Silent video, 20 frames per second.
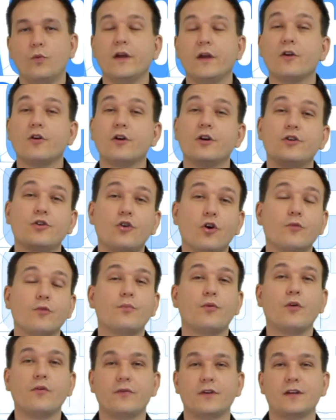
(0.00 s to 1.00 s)
are a
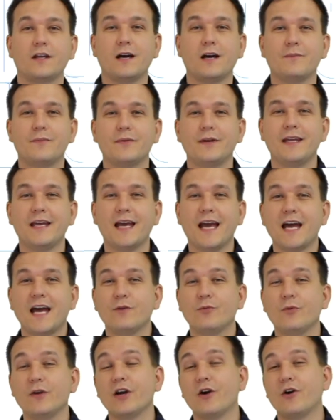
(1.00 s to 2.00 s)
non-profit company and
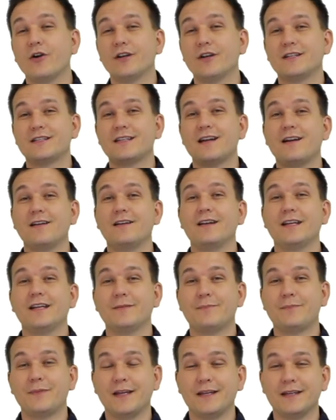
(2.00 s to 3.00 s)
we are entirely
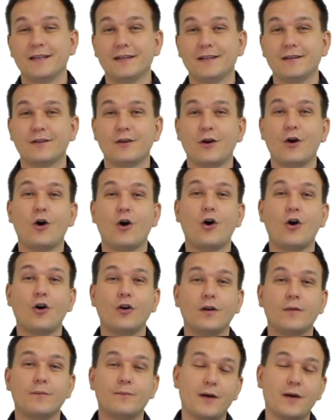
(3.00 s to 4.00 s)
dependent on
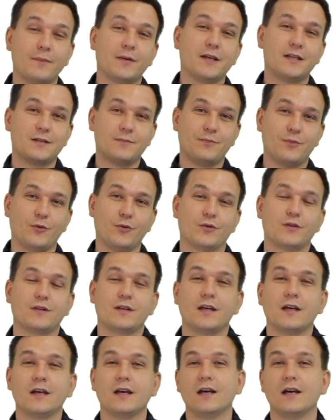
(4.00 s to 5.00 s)
public support.
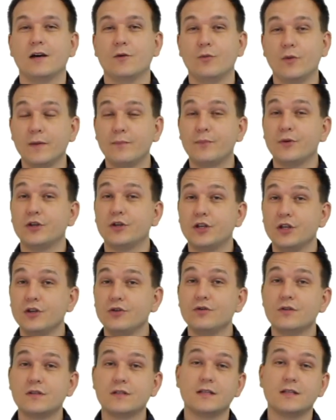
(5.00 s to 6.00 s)
We
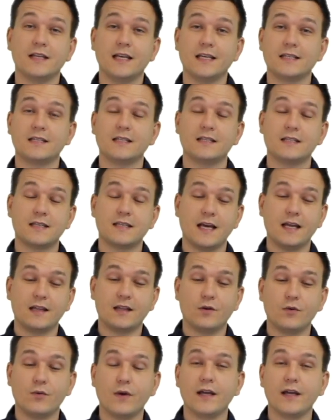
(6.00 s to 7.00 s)
produce lessons at the
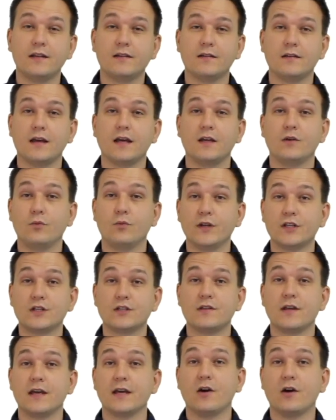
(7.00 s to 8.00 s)
rate at which
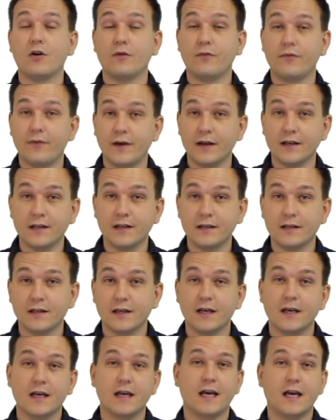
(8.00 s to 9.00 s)
they are funded.
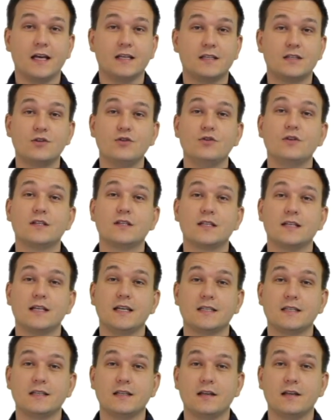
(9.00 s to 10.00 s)
As soon as a
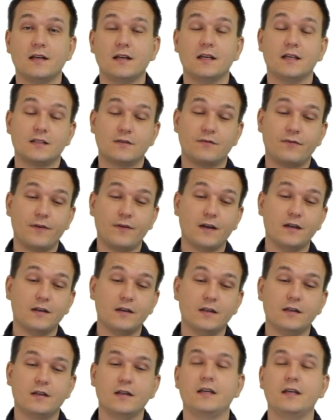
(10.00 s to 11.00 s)
lesson is
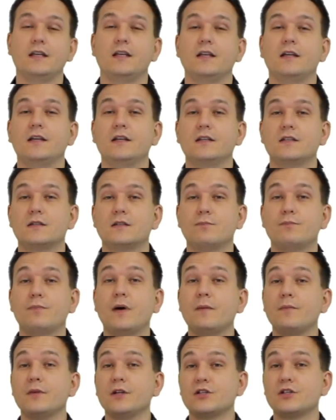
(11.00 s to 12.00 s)
funded, it is
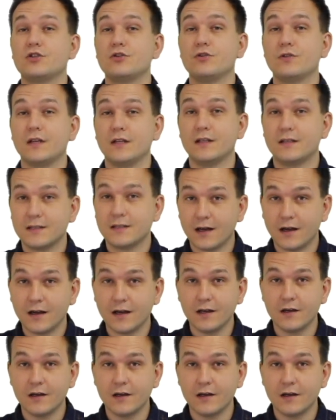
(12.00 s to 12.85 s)
published to the entire